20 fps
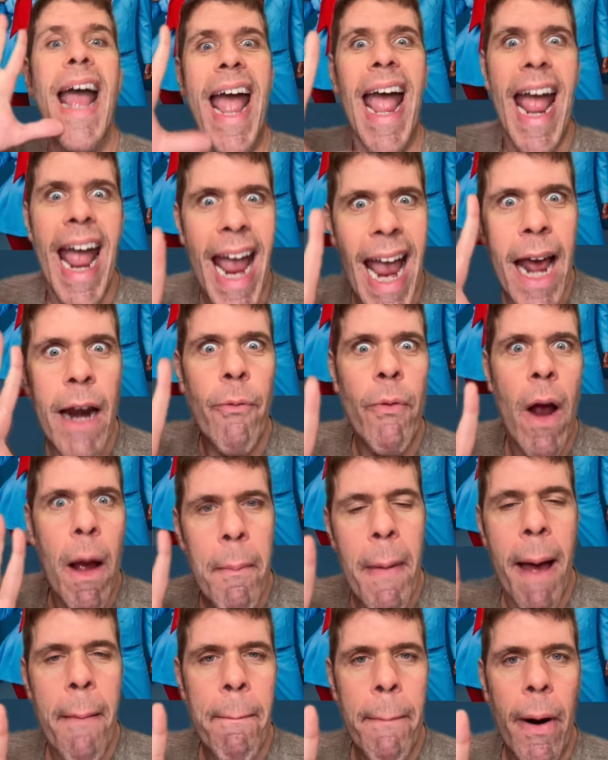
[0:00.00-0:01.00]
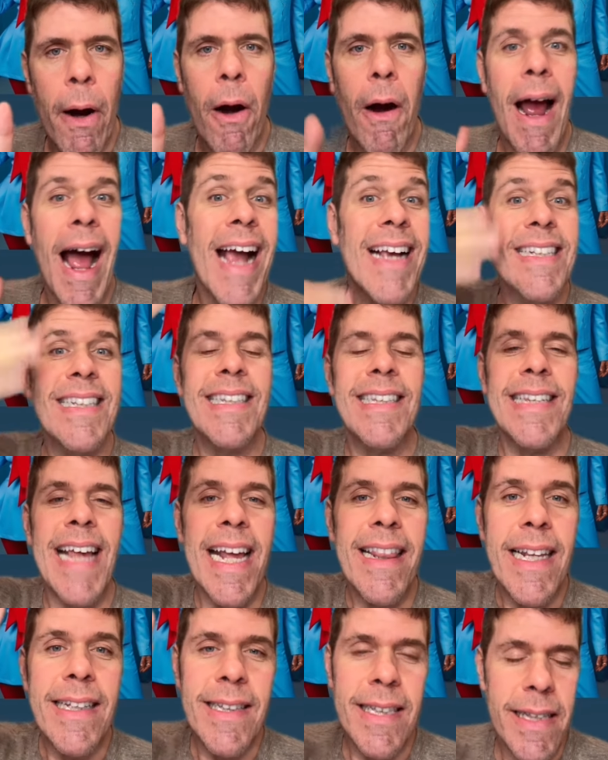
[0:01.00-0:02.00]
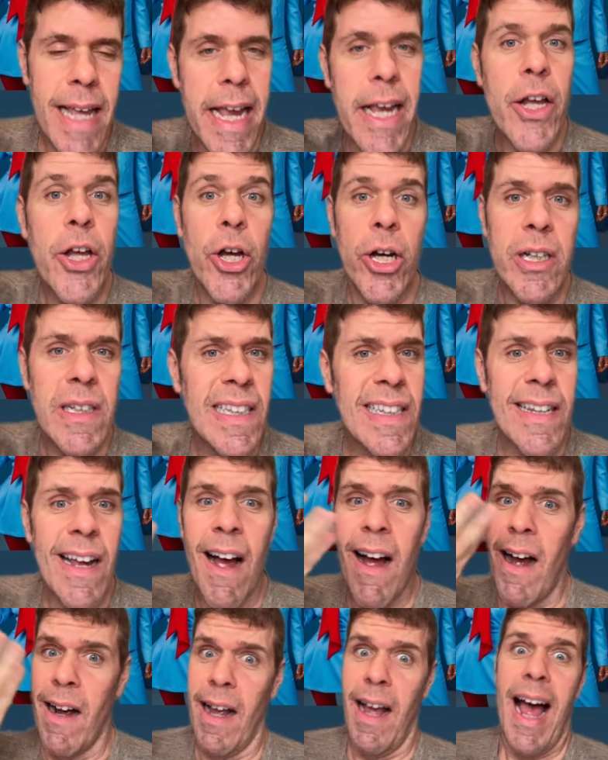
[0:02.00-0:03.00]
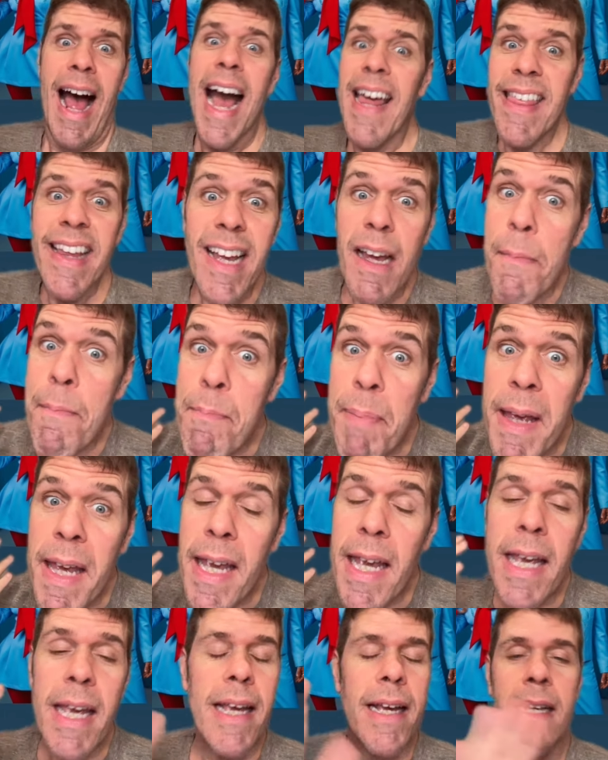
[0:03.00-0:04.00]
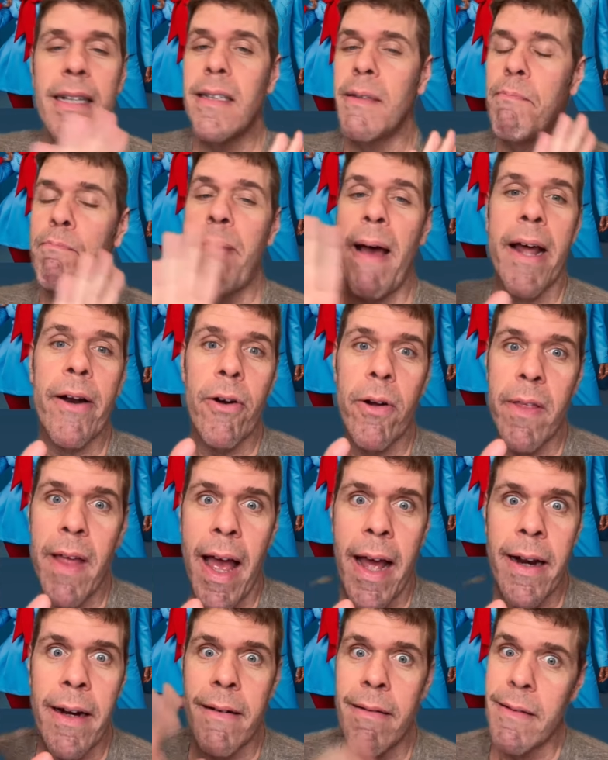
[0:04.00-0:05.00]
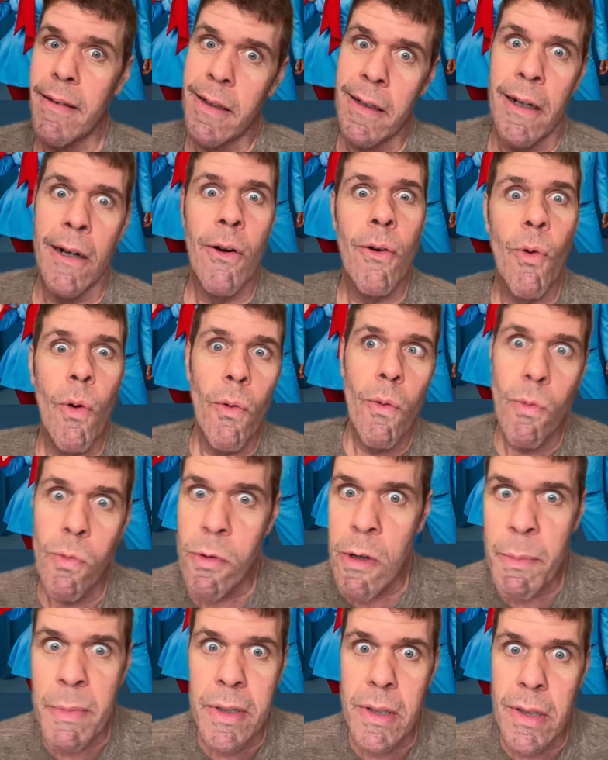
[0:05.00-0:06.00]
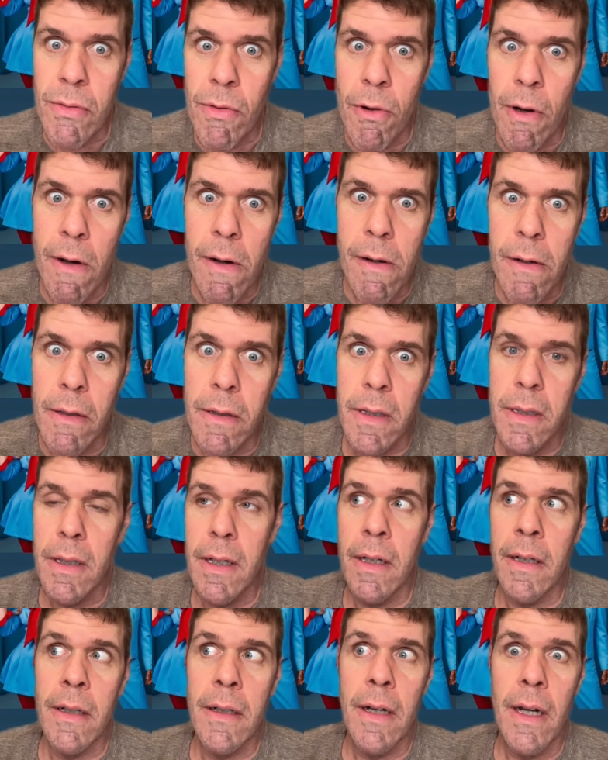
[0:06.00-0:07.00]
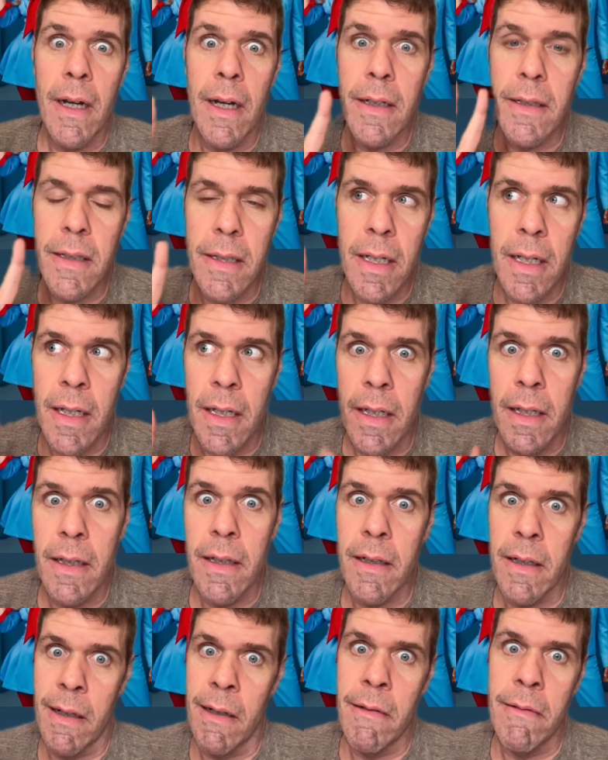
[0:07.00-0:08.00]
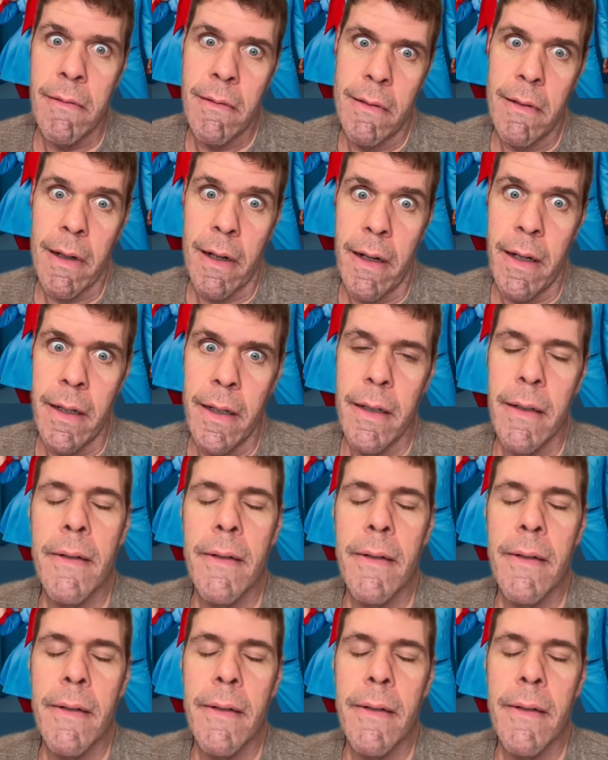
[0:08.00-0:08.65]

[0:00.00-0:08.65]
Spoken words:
And remember, I said this is a good song. I think a B is better than, you know, Woman's World and a D, you know, okay.